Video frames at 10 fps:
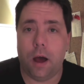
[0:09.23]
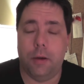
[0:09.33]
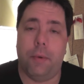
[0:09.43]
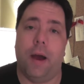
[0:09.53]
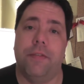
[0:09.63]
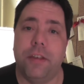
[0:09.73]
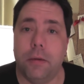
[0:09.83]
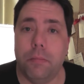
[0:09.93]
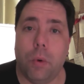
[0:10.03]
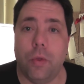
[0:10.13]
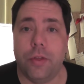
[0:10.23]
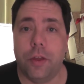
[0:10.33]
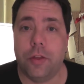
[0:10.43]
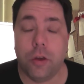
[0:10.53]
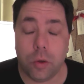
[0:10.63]
I've seen both
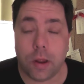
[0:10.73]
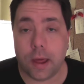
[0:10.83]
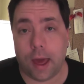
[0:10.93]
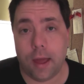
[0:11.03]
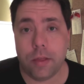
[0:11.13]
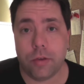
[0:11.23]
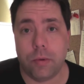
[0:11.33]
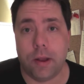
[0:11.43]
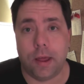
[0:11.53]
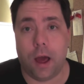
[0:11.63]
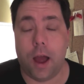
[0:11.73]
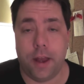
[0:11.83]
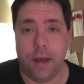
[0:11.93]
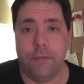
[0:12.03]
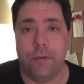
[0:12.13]
the 2D and 3D
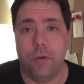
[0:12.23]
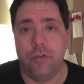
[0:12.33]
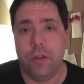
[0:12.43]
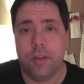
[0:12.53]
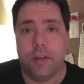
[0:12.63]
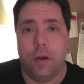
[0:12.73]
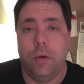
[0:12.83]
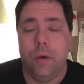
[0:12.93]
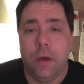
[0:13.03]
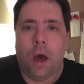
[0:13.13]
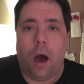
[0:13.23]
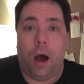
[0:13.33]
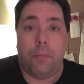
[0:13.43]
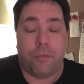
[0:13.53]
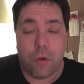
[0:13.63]
high-def version. So
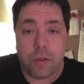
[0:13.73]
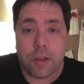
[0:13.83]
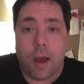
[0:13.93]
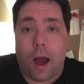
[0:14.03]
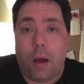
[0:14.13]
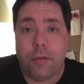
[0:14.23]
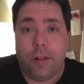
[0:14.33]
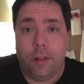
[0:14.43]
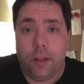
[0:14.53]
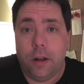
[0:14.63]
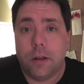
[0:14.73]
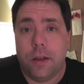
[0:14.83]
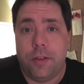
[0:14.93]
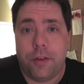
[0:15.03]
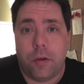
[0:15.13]
first, I was a little
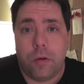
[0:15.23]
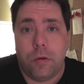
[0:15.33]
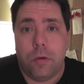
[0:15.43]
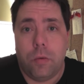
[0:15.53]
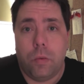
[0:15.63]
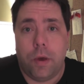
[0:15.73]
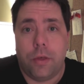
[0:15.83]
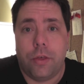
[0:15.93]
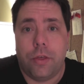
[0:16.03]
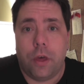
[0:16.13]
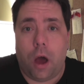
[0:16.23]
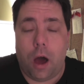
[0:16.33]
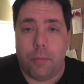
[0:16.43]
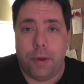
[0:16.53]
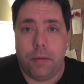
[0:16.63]
concerned with The
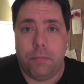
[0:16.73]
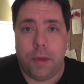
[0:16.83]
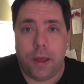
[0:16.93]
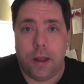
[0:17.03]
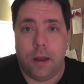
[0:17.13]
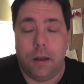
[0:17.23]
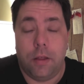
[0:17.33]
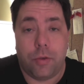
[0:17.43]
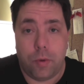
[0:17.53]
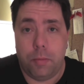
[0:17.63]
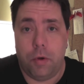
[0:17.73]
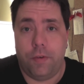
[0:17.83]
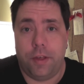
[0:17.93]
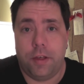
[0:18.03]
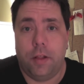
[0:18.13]
Hobbit being 3
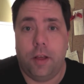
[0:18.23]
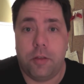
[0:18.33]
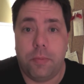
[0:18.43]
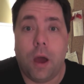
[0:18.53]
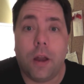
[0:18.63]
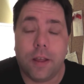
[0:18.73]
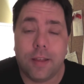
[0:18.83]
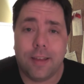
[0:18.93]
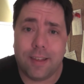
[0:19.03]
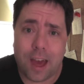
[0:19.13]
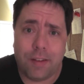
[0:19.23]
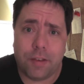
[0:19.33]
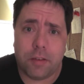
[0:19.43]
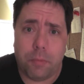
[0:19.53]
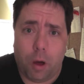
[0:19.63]
movies. Let's be honest, it's kind of
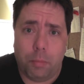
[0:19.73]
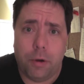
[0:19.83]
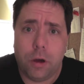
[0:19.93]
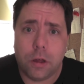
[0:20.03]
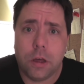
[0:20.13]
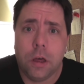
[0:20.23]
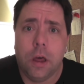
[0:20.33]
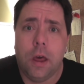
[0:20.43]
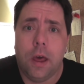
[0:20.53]
a small book.